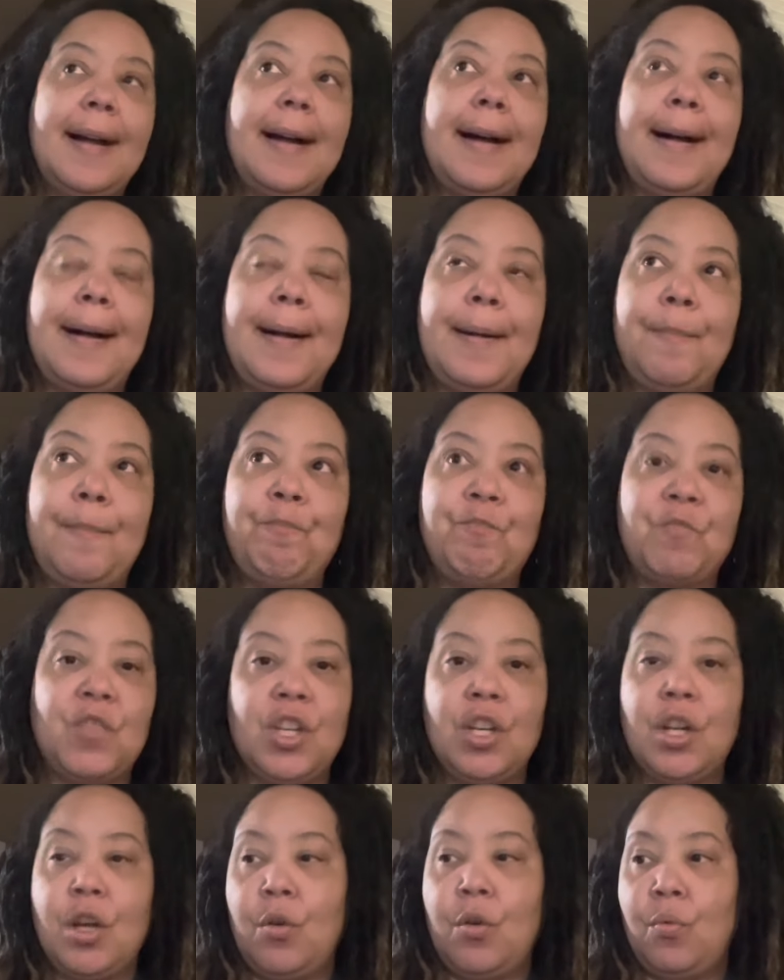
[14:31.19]

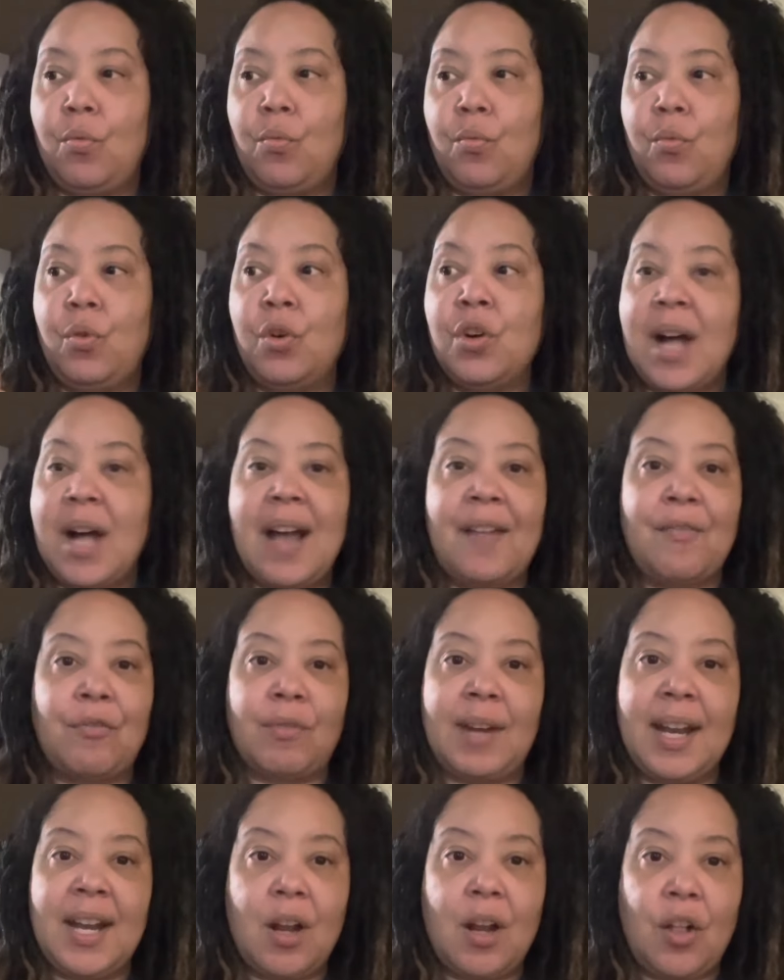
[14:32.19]
we'll have
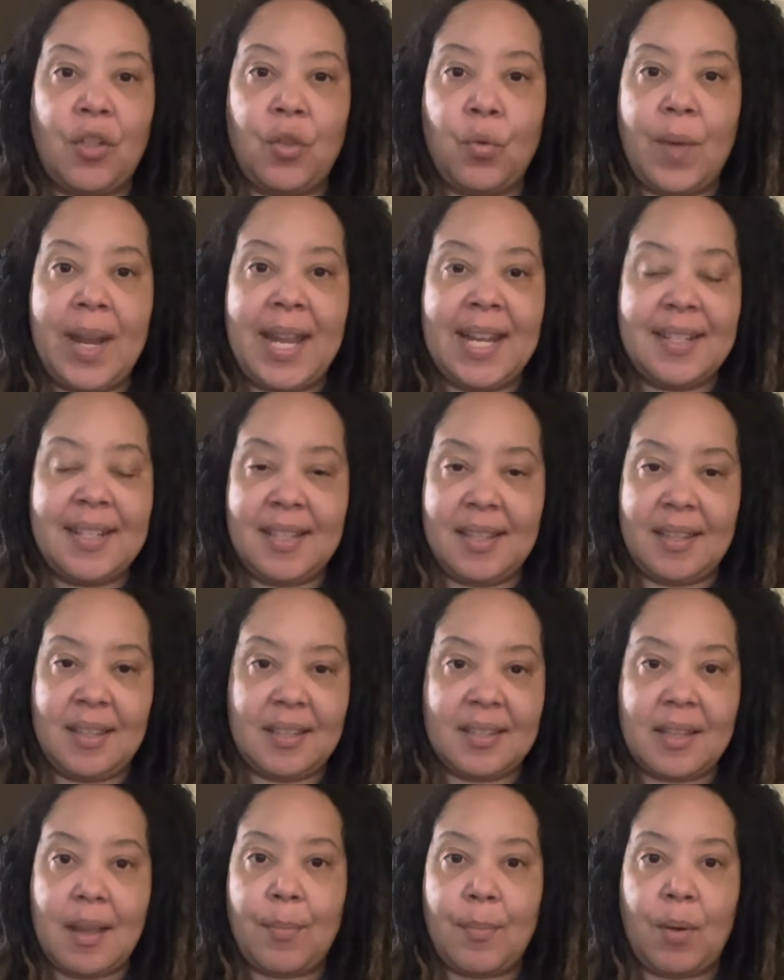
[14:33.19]
rain all the way into
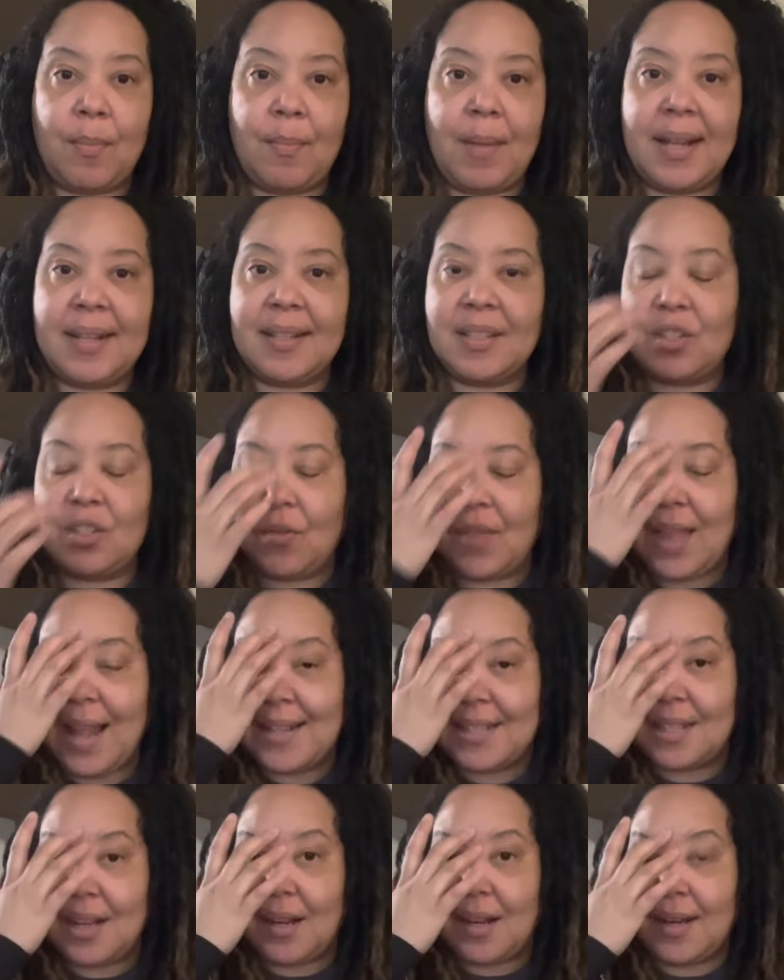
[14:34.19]
the summer months, so
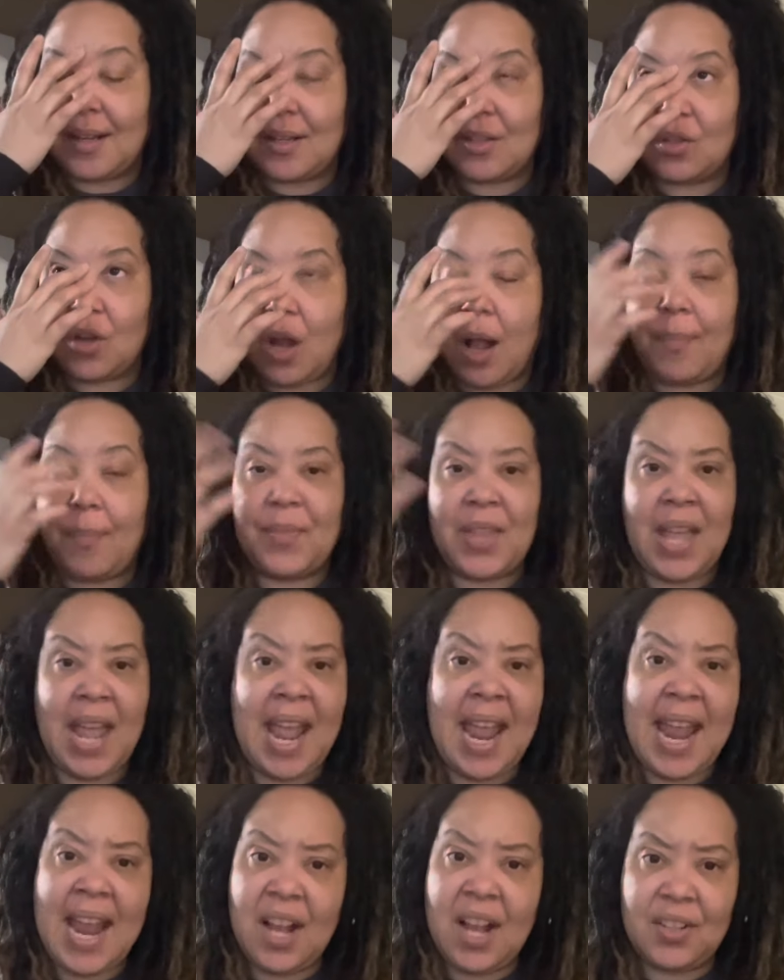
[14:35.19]
that's not going to stop. The
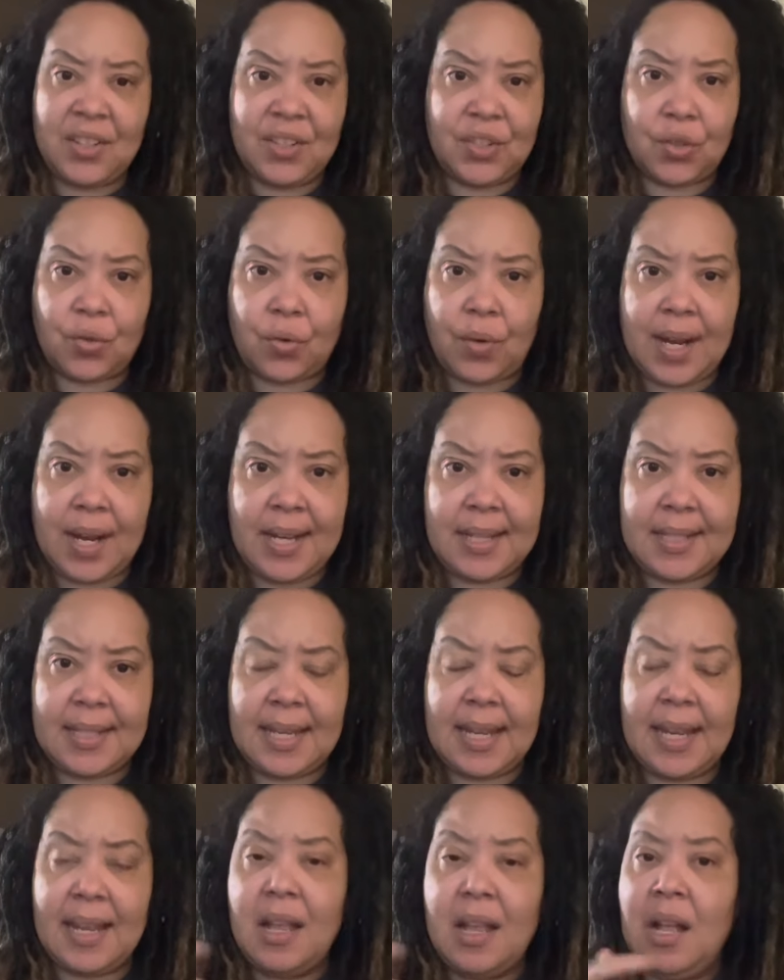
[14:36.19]
hail is
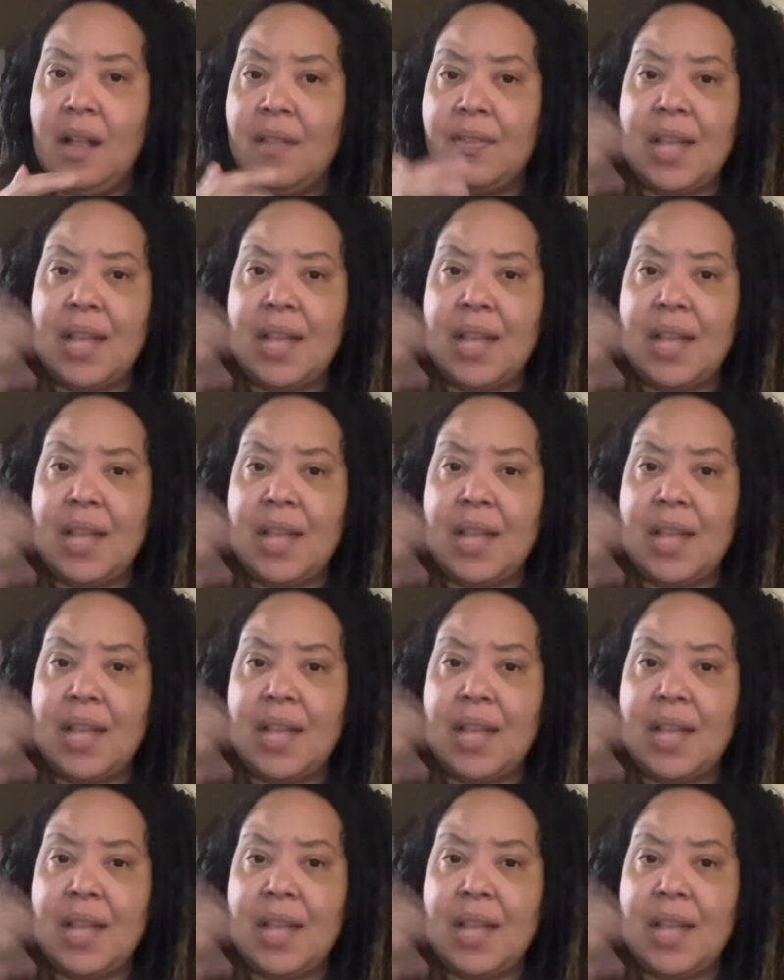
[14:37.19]
crazy.